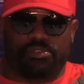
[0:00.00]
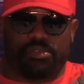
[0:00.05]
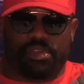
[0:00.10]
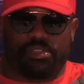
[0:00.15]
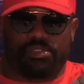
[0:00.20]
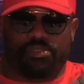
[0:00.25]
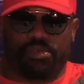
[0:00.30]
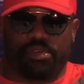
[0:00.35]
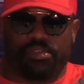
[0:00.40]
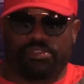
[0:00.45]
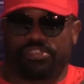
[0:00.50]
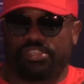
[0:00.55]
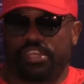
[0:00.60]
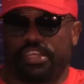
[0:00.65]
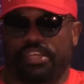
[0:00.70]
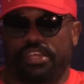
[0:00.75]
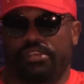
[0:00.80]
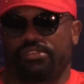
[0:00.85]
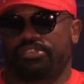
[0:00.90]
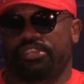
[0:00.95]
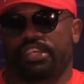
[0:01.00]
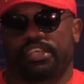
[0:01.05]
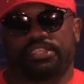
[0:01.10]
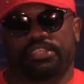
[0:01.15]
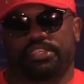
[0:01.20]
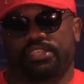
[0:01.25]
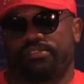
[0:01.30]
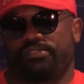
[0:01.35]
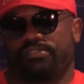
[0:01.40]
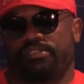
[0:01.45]
so I thought I was
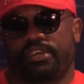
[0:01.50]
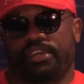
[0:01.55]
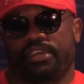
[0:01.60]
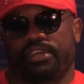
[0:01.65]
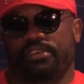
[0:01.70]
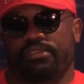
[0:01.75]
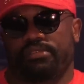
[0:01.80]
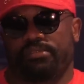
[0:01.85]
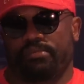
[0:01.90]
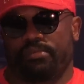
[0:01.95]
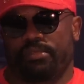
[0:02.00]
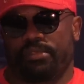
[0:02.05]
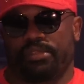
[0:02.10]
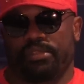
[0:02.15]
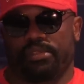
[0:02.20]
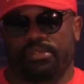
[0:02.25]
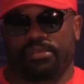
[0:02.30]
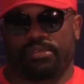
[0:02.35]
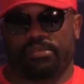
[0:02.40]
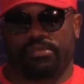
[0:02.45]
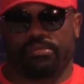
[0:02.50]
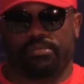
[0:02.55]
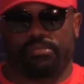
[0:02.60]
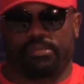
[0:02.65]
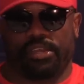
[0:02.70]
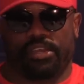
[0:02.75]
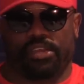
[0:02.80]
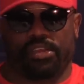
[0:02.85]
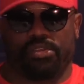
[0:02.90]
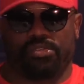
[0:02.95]
chasing the fight. You know,
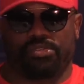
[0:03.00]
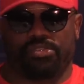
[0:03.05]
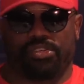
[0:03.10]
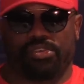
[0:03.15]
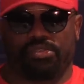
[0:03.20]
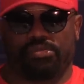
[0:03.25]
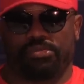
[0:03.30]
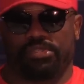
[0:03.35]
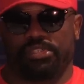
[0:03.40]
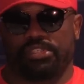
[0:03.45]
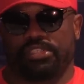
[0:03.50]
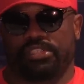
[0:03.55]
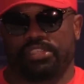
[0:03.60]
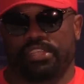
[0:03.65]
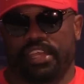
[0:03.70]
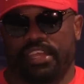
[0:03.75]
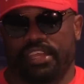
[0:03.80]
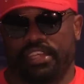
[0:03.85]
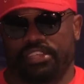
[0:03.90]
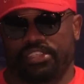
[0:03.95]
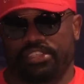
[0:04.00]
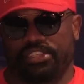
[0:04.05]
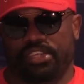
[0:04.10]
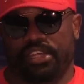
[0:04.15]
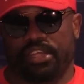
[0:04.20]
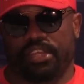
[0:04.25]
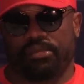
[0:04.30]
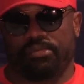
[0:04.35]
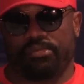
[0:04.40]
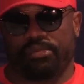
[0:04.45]
my coach told me stay in
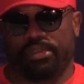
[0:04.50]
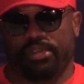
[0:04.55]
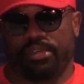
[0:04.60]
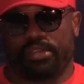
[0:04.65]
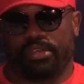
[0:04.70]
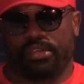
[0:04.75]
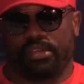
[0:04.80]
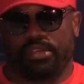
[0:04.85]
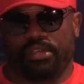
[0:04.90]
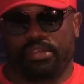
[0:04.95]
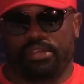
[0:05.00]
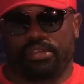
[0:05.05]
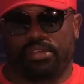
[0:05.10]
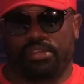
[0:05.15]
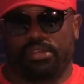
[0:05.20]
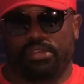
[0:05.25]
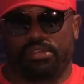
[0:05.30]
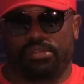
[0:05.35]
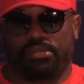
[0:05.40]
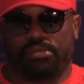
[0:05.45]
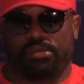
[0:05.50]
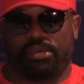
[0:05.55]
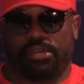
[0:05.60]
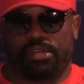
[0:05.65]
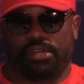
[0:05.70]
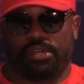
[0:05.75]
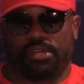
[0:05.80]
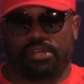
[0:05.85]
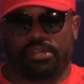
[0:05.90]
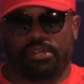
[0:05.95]
shape. You
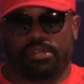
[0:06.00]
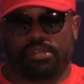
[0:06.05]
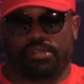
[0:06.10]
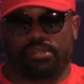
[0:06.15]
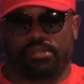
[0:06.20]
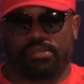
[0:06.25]
know,